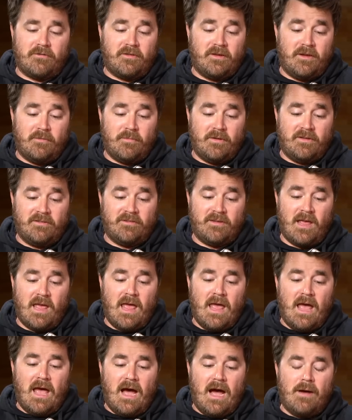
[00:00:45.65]
team is
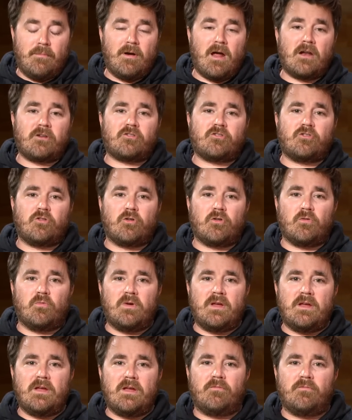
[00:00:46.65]
I'm not sure
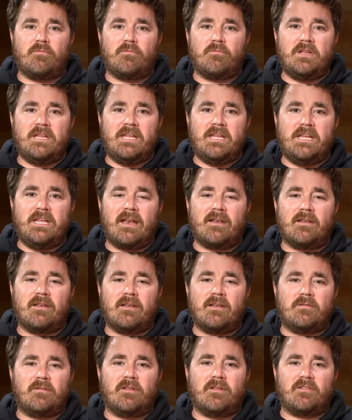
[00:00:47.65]
we have yet
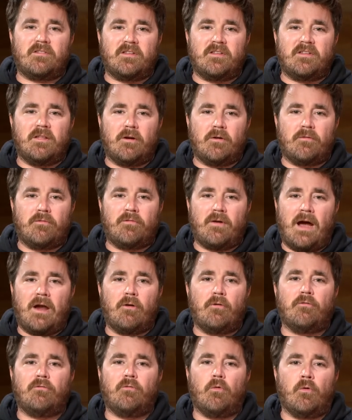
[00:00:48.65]
to see their
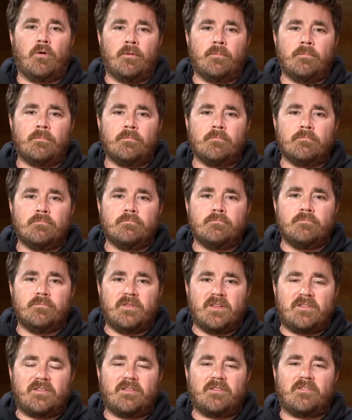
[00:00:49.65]
final form.
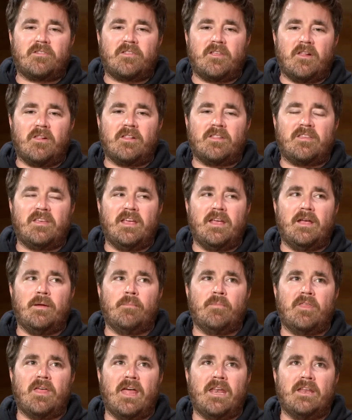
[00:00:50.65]
This is still a
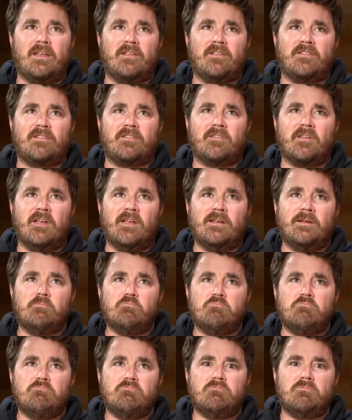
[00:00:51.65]
team that is,
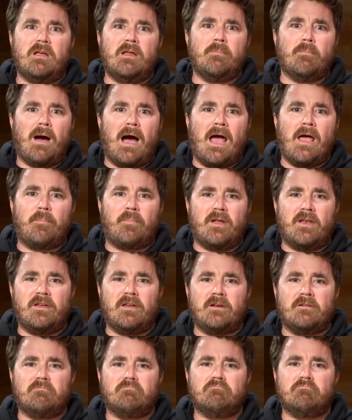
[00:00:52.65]
in my
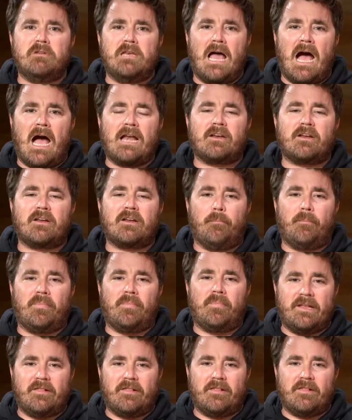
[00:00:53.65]
opinion, not
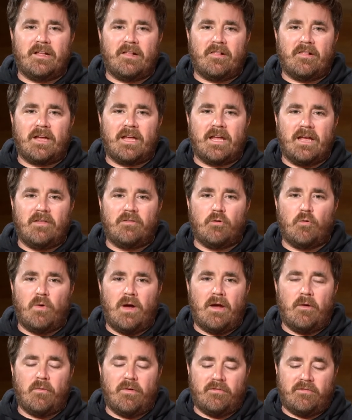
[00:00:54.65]
completely clicking the
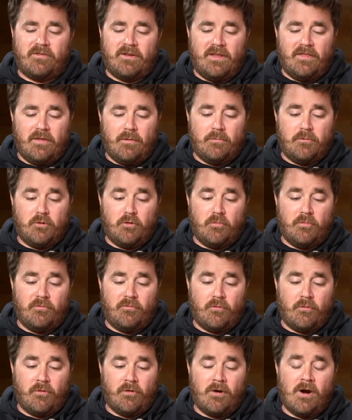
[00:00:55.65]
way we've seen them do
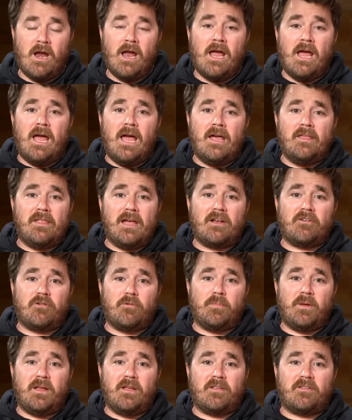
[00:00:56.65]
before. And that
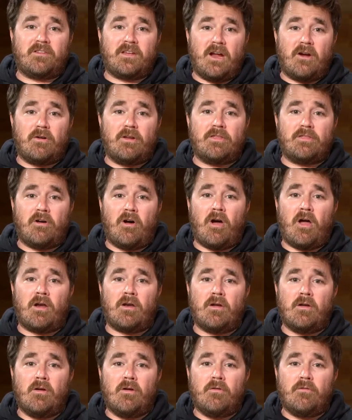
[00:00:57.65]
should be a scary
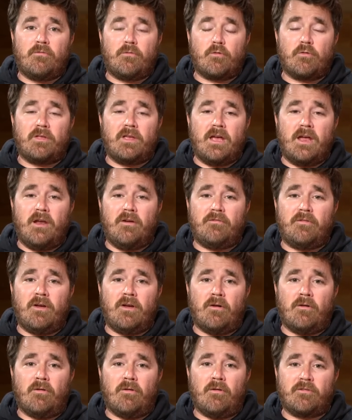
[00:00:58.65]
thought for the
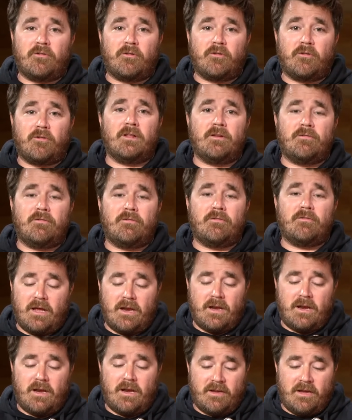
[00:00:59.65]
NFL, certainly for the
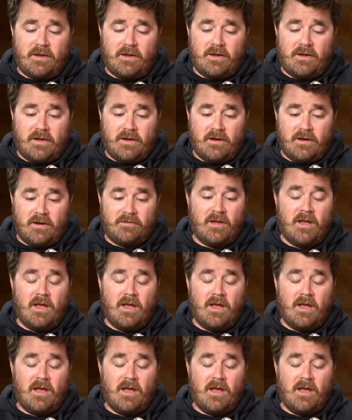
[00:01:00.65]
NFC, because